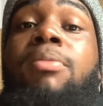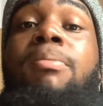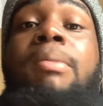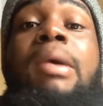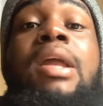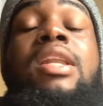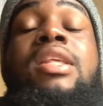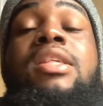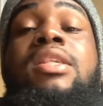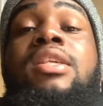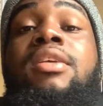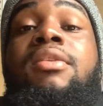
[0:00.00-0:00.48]

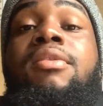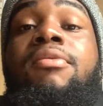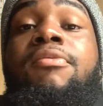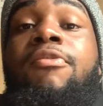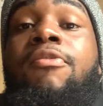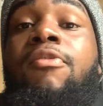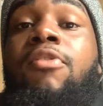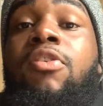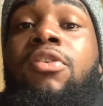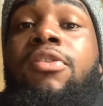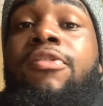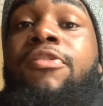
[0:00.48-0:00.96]
medicine
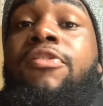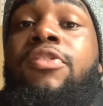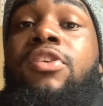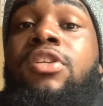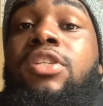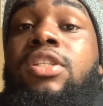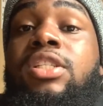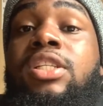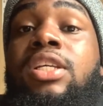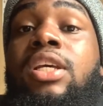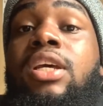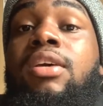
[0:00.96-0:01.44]
for the
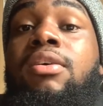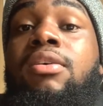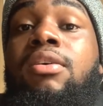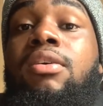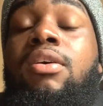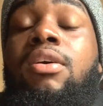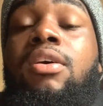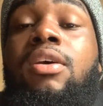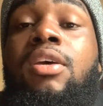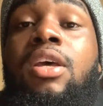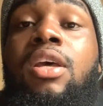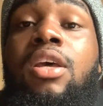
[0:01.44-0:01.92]
first year.
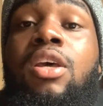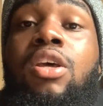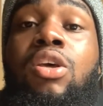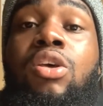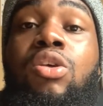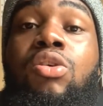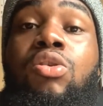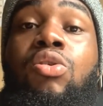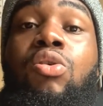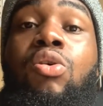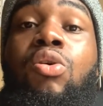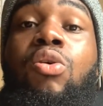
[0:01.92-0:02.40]

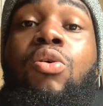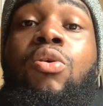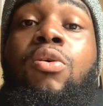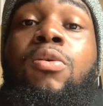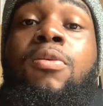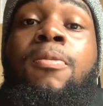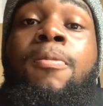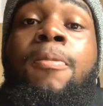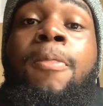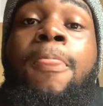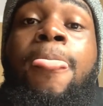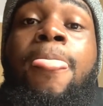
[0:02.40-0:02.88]
So
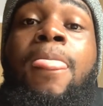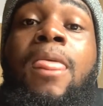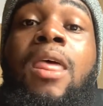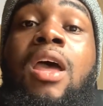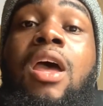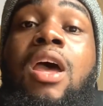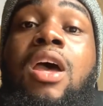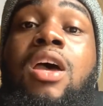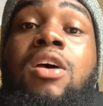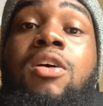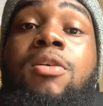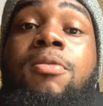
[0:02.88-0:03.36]

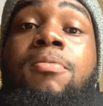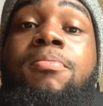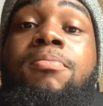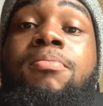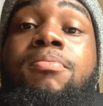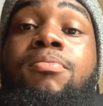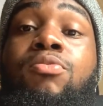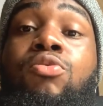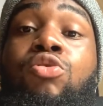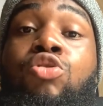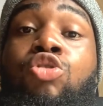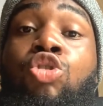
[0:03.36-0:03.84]

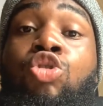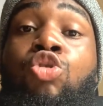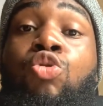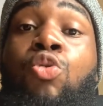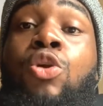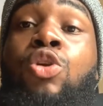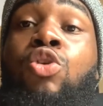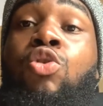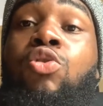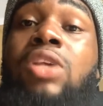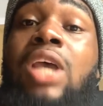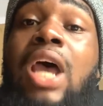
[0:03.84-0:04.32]
so
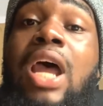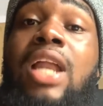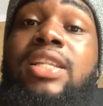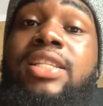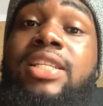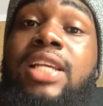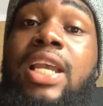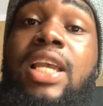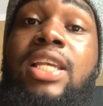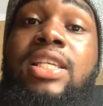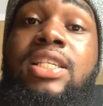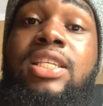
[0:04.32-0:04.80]
doing those hard
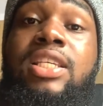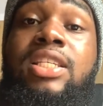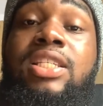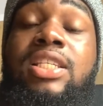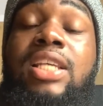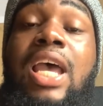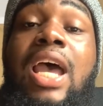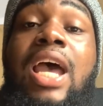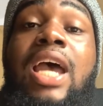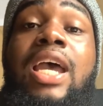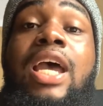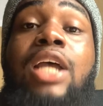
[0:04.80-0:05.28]
sciences,
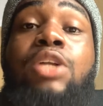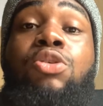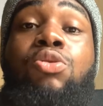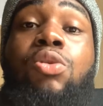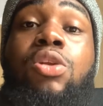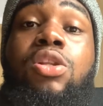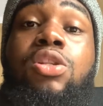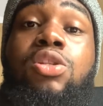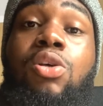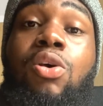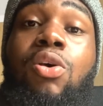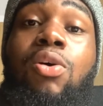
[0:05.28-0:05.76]
I
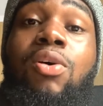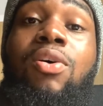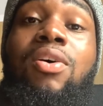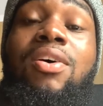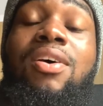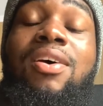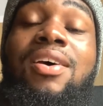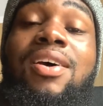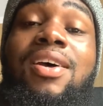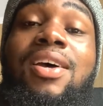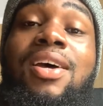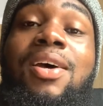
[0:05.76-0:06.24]
actually thought
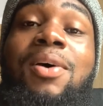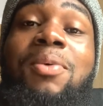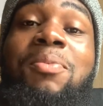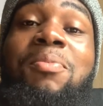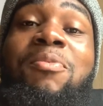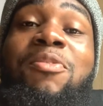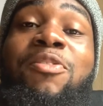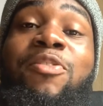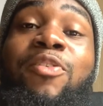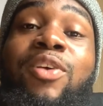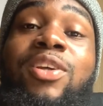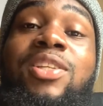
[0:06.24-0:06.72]

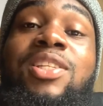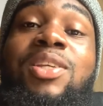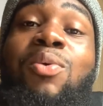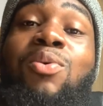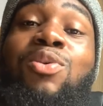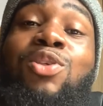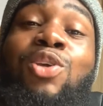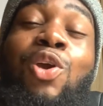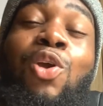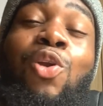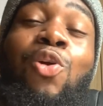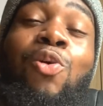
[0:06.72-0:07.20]
first year
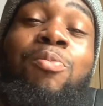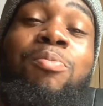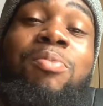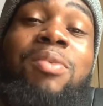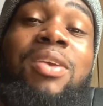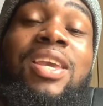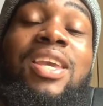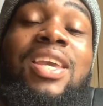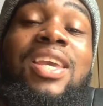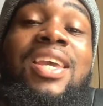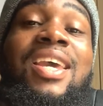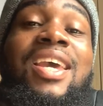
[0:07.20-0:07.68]
was going to
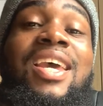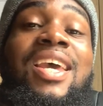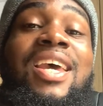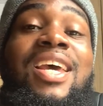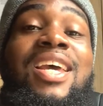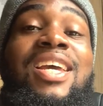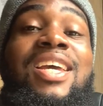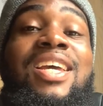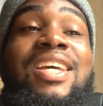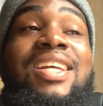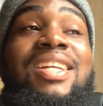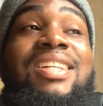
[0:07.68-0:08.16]
be
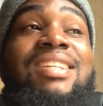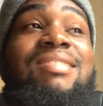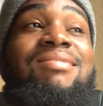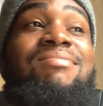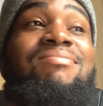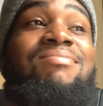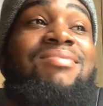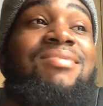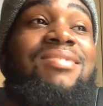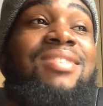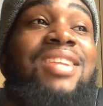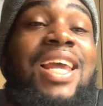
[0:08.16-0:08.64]

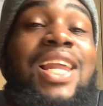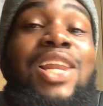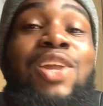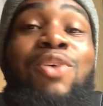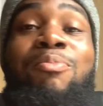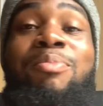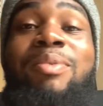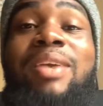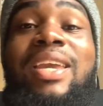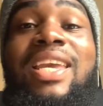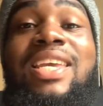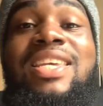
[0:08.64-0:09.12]
a little
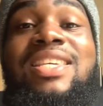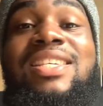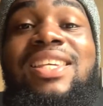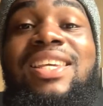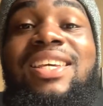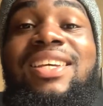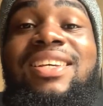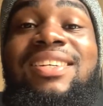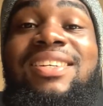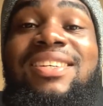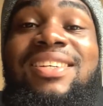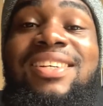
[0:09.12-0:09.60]
bit
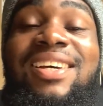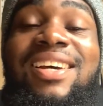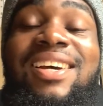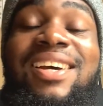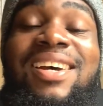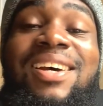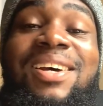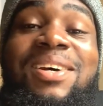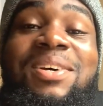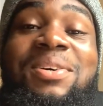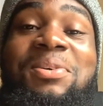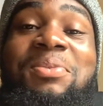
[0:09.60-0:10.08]
easy,
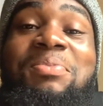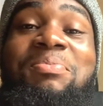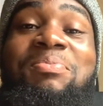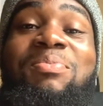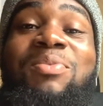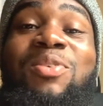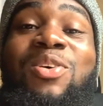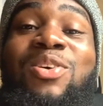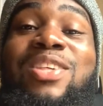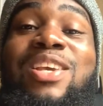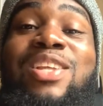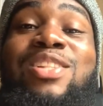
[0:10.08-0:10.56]

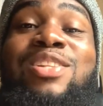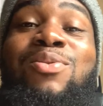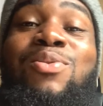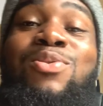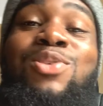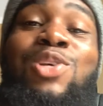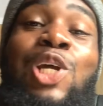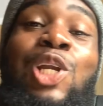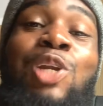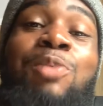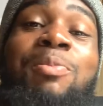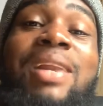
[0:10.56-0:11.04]
because I thought it
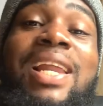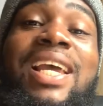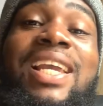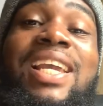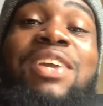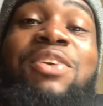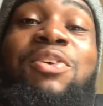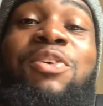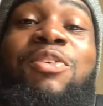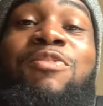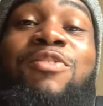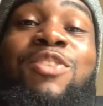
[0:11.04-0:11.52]
was going to be like
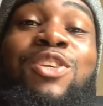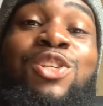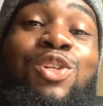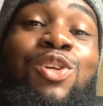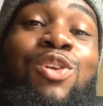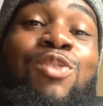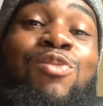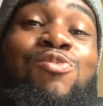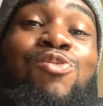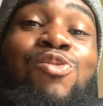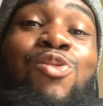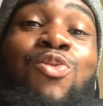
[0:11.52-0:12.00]
a revision
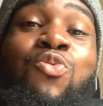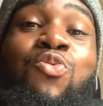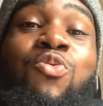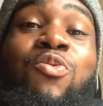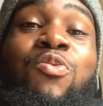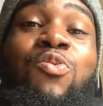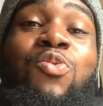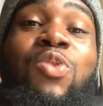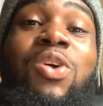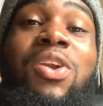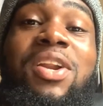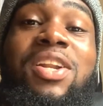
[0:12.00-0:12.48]
of what
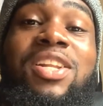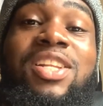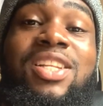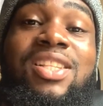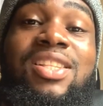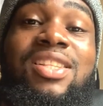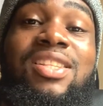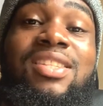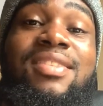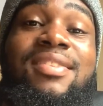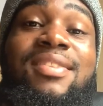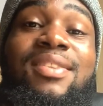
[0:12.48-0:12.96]
we've already
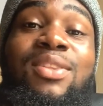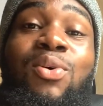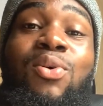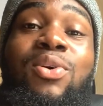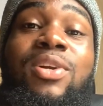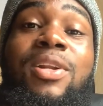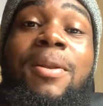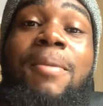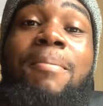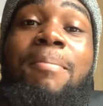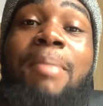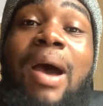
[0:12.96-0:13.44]
done
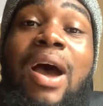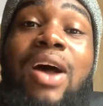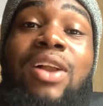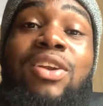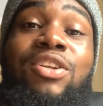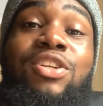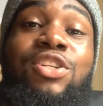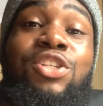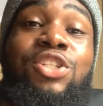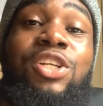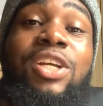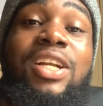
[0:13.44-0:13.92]
in
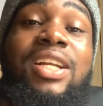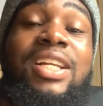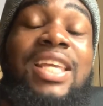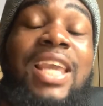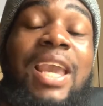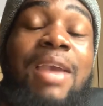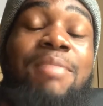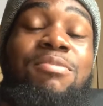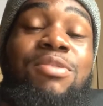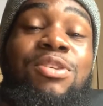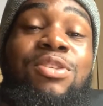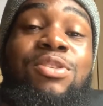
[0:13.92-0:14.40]
biology and
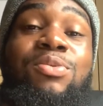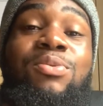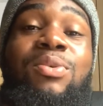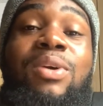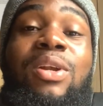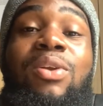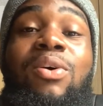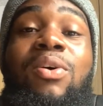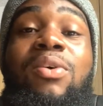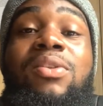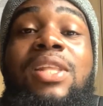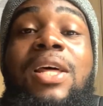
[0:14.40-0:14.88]
chemistry
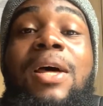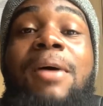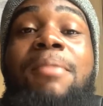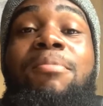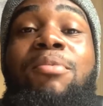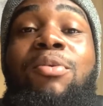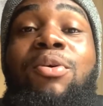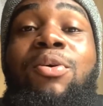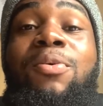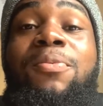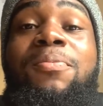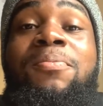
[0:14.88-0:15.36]
and all that.
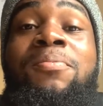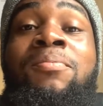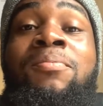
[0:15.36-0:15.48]
But